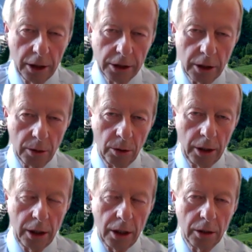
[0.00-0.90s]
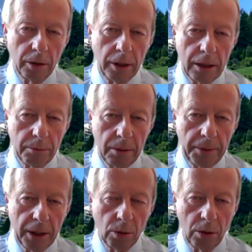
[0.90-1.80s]
So, you know, it will
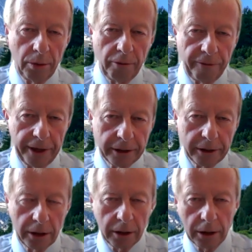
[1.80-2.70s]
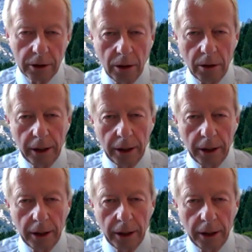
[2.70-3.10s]
be all reflected in the dollar,